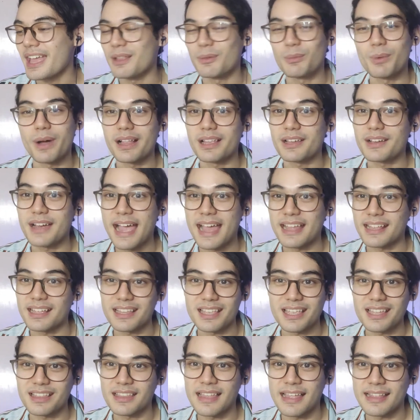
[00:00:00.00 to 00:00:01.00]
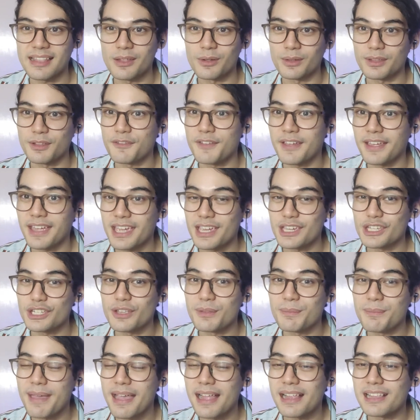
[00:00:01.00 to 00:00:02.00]
And while you're at it, hit that
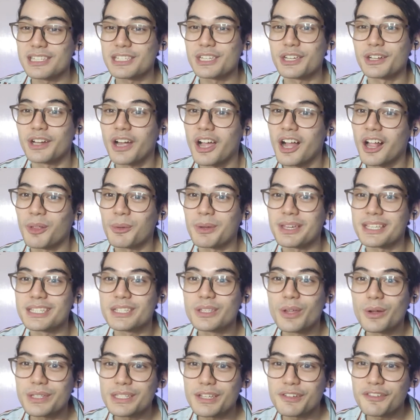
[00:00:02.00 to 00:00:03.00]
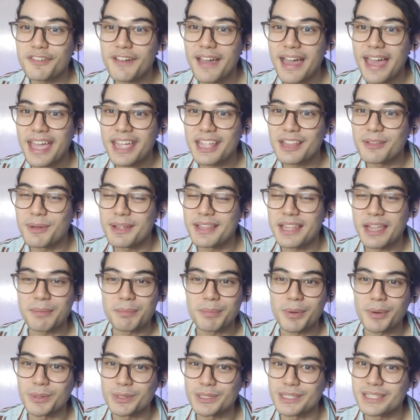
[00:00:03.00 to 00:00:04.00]
notification bell so you're always notified when I
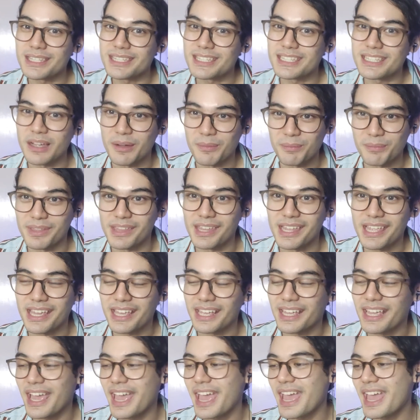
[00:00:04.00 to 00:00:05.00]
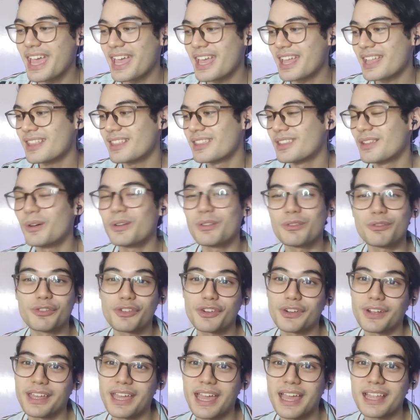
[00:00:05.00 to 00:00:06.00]
post something. And don't
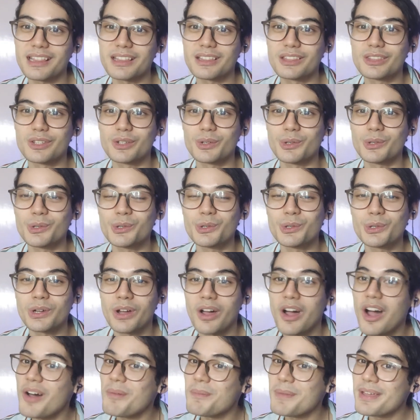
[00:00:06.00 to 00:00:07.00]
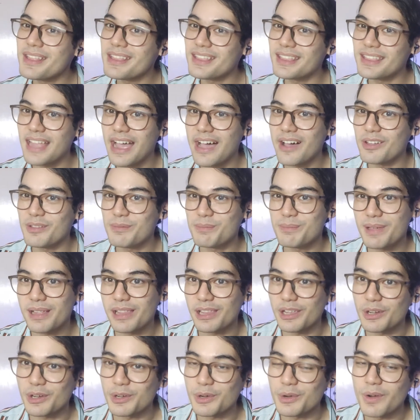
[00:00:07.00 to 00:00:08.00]
forget to comment down
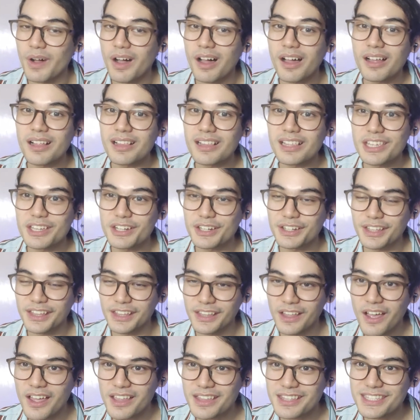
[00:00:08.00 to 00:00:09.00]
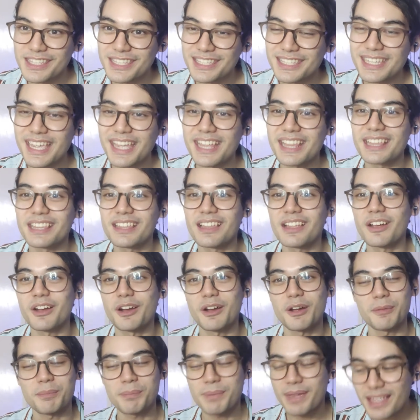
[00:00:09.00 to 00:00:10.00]
below all your thoughts and
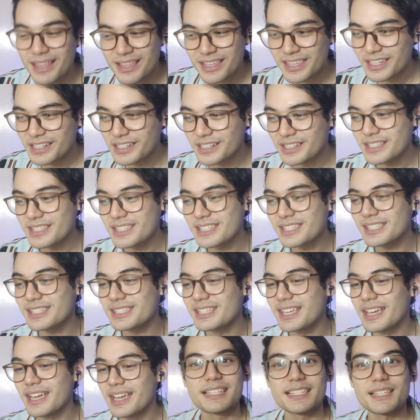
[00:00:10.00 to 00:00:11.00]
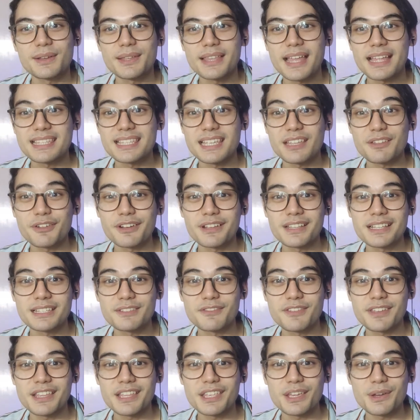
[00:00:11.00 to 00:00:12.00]
your opinions. So that's it for
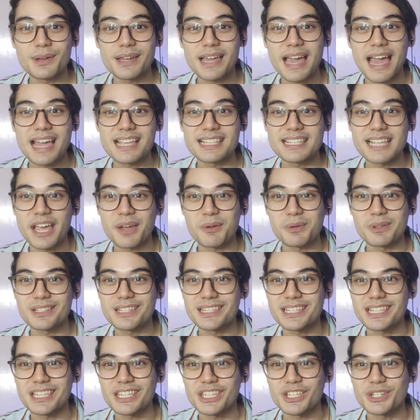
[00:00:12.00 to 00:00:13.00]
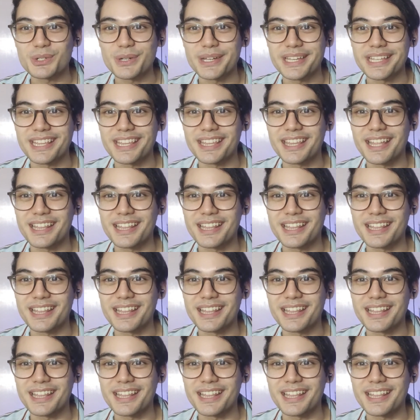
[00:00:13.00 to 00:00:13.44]
this video, guys. I will see you.